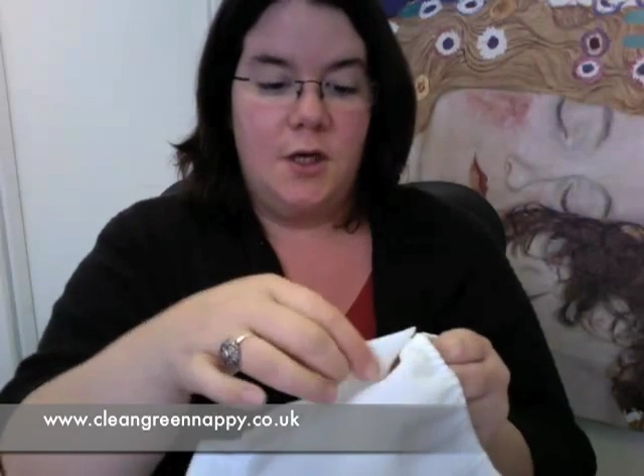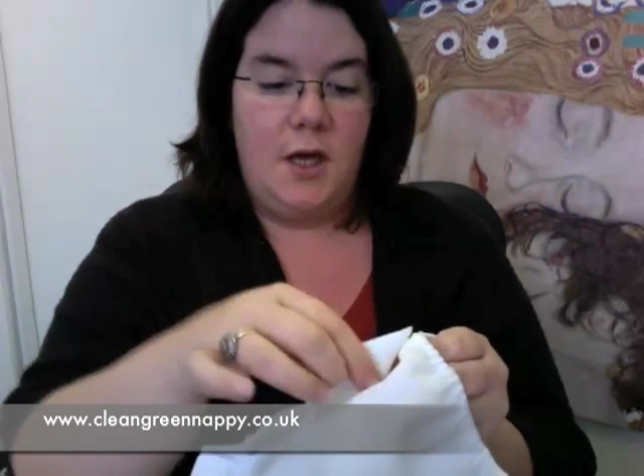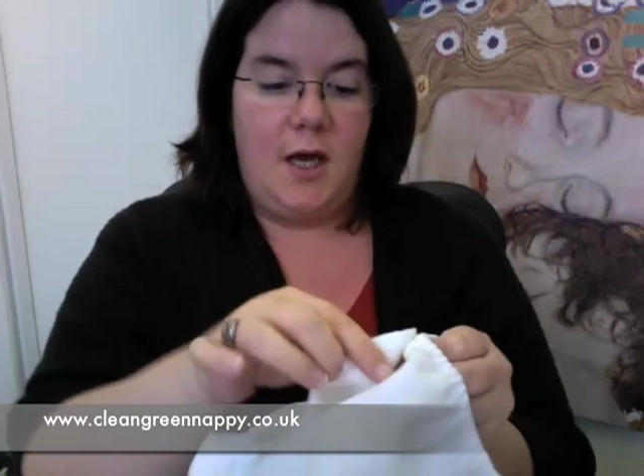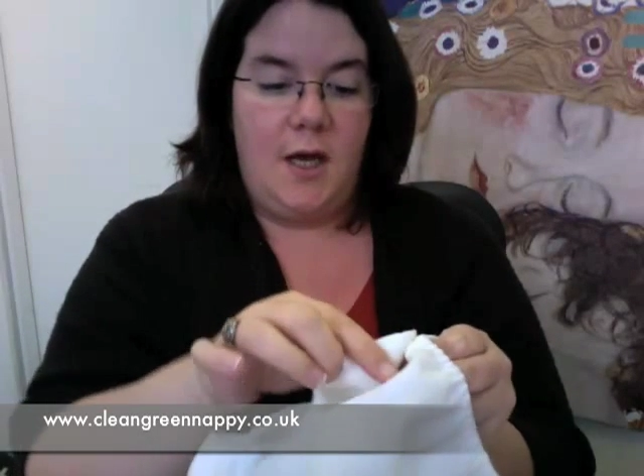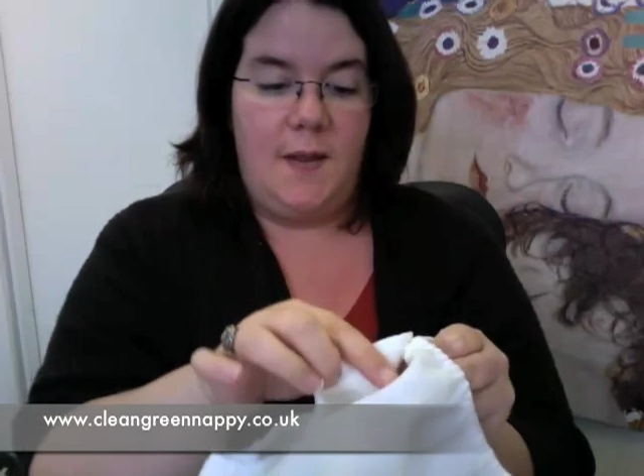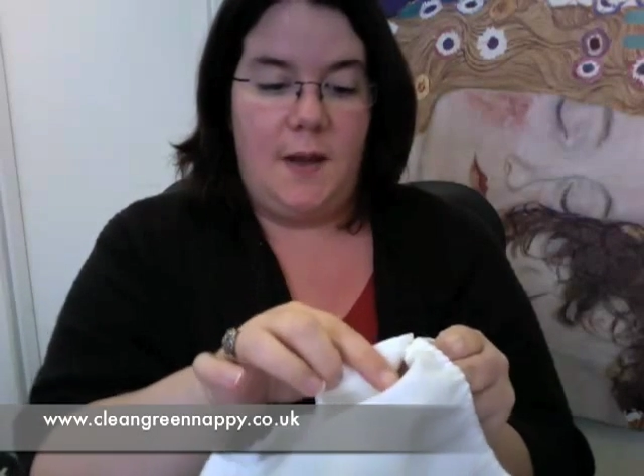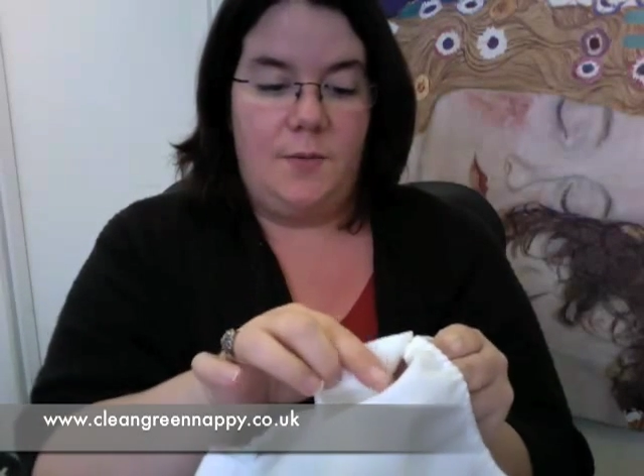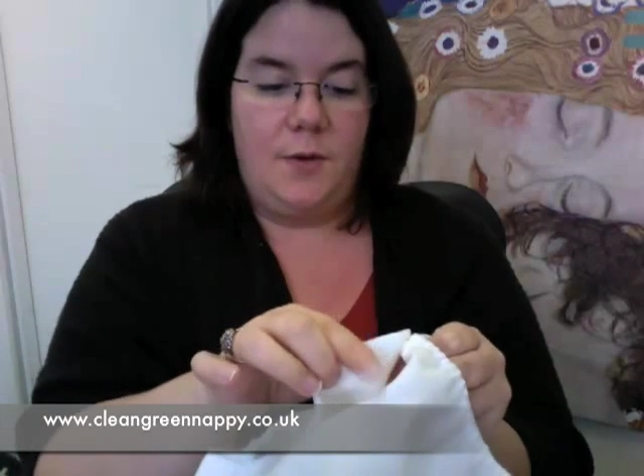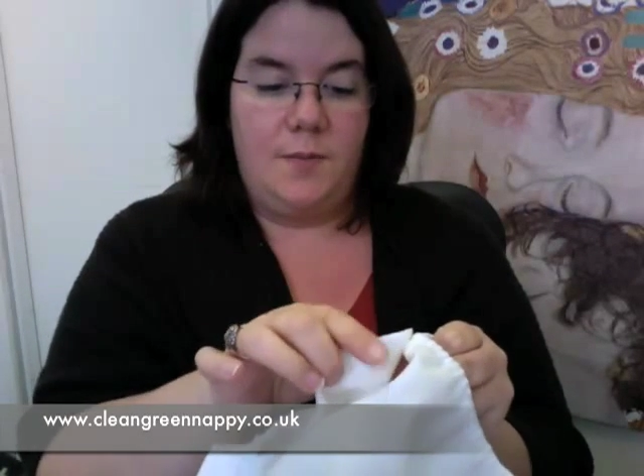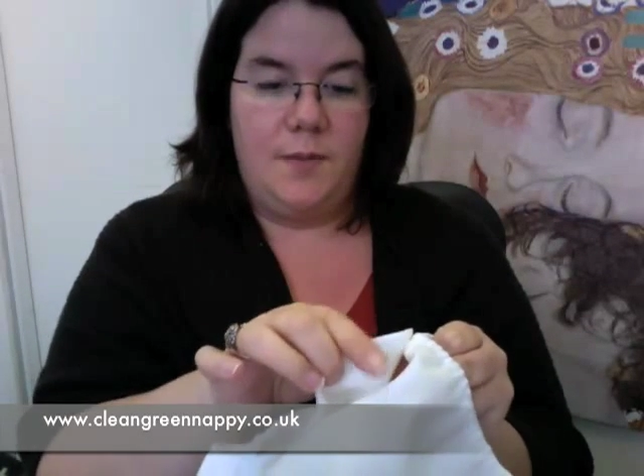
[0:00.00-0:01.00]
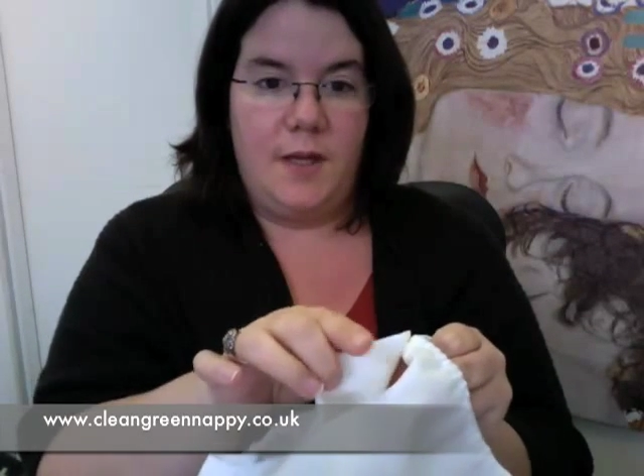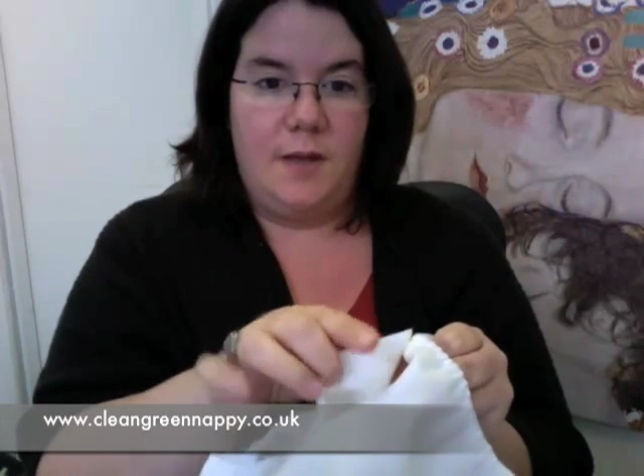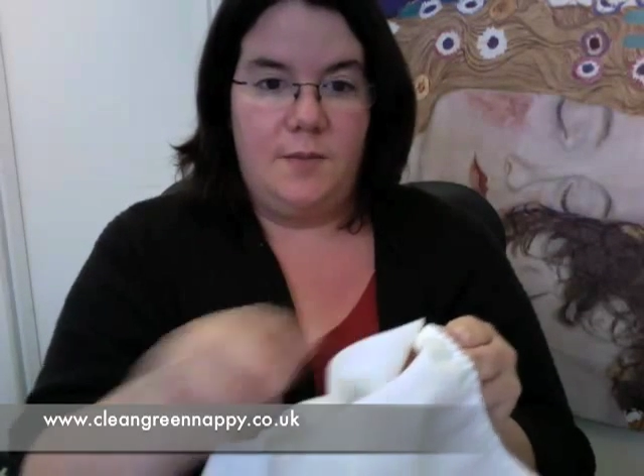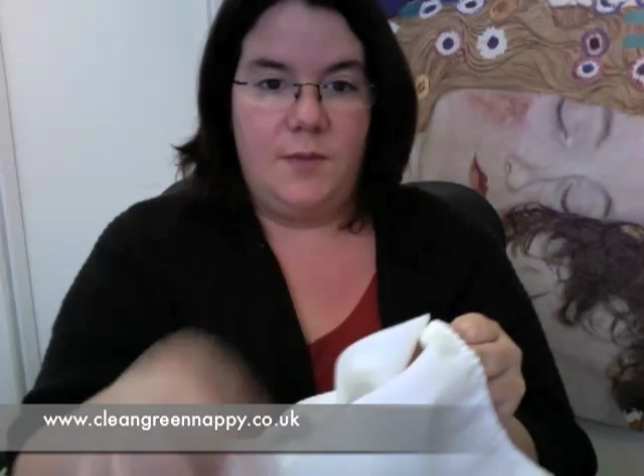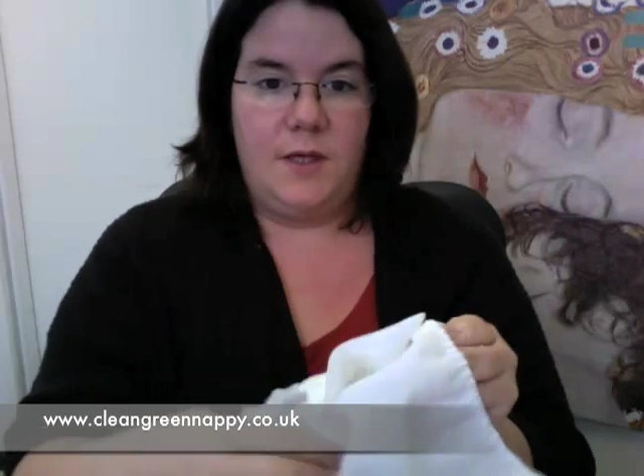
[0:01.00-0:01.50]
and that would mean
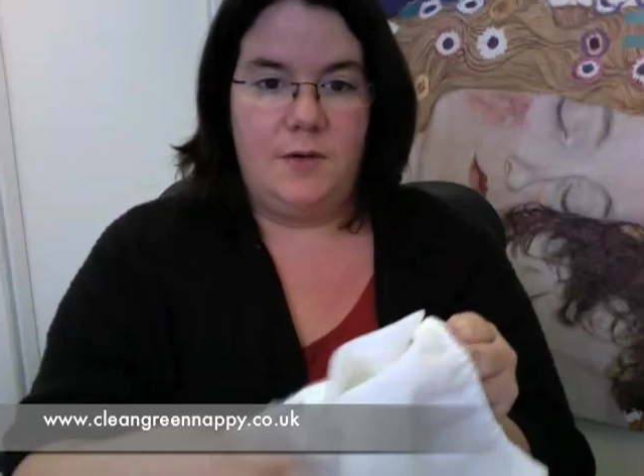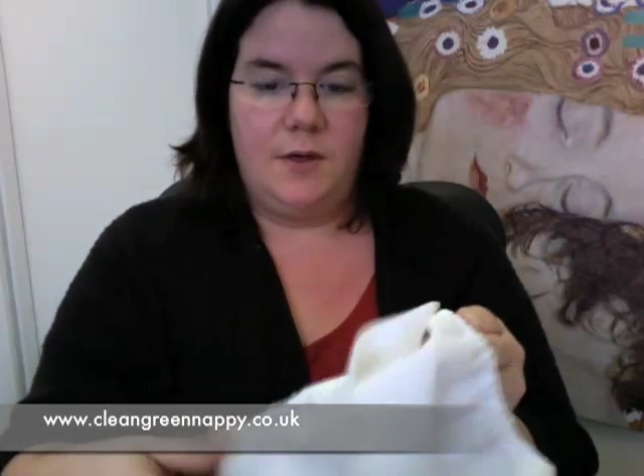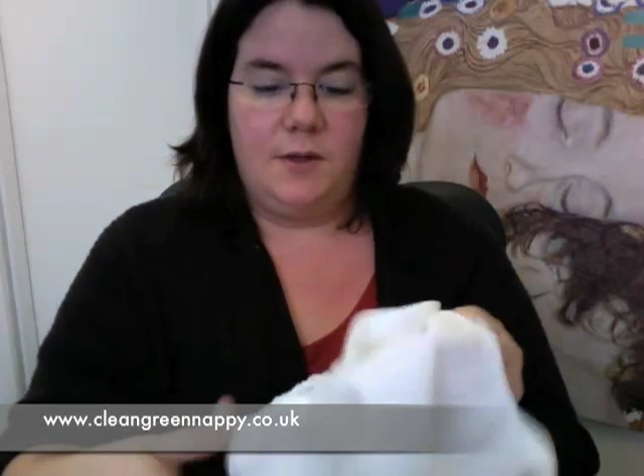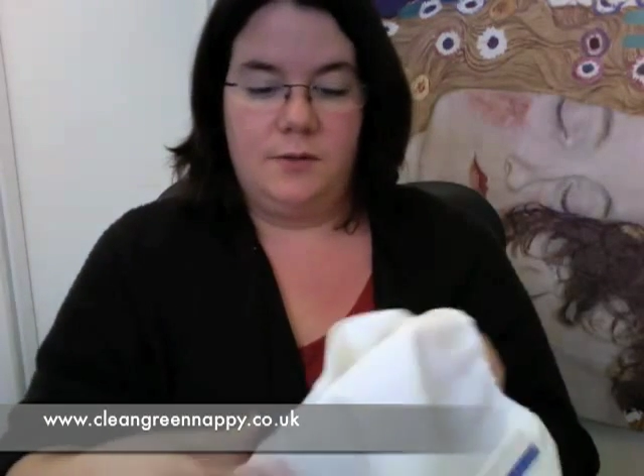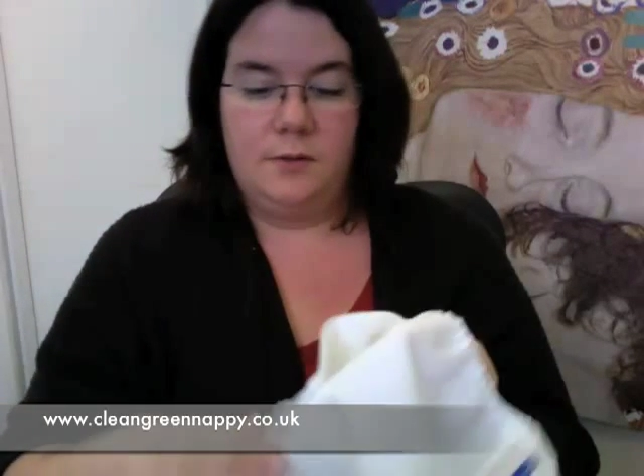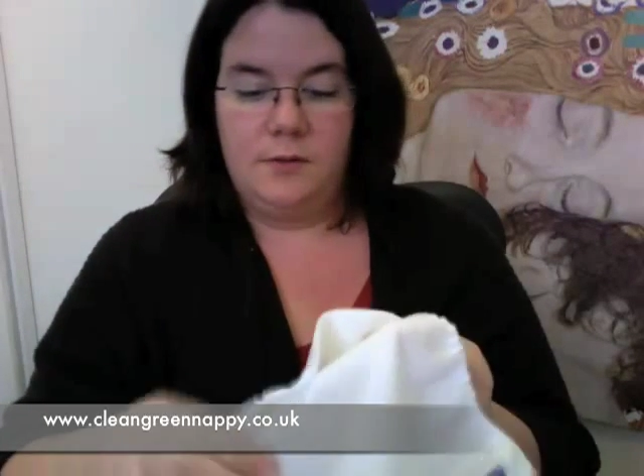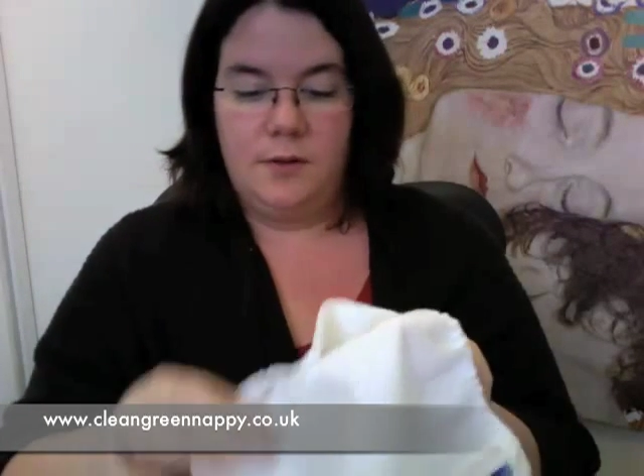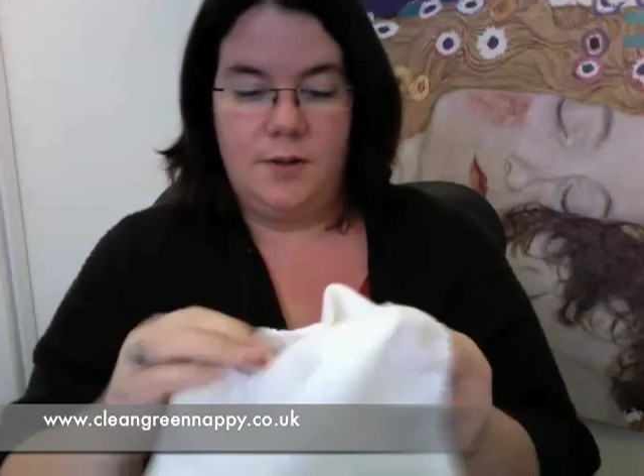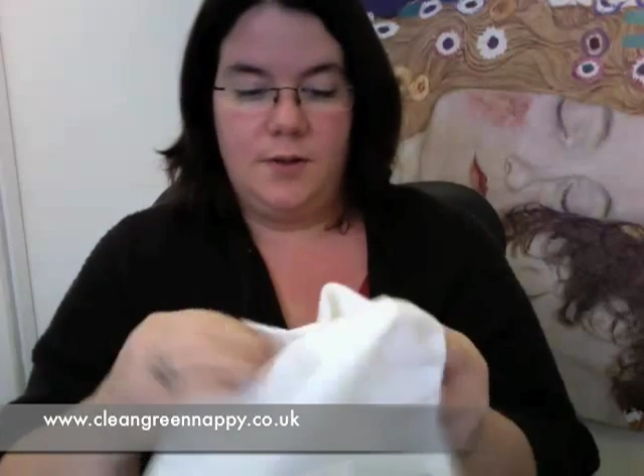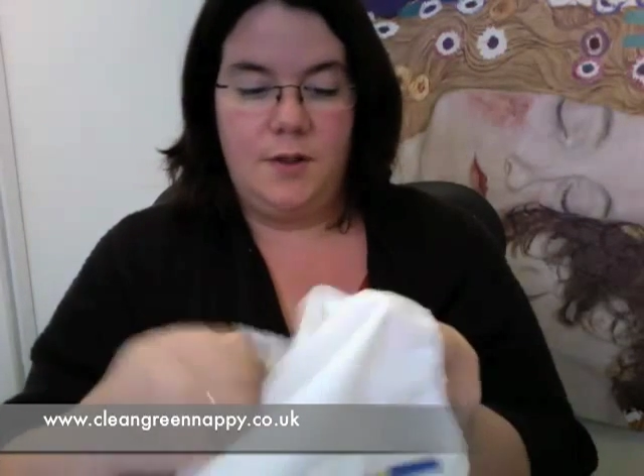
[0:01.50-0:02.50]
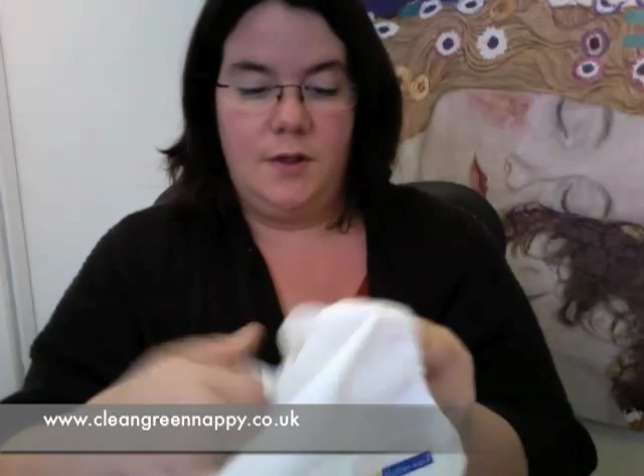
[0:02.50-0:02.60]
that material could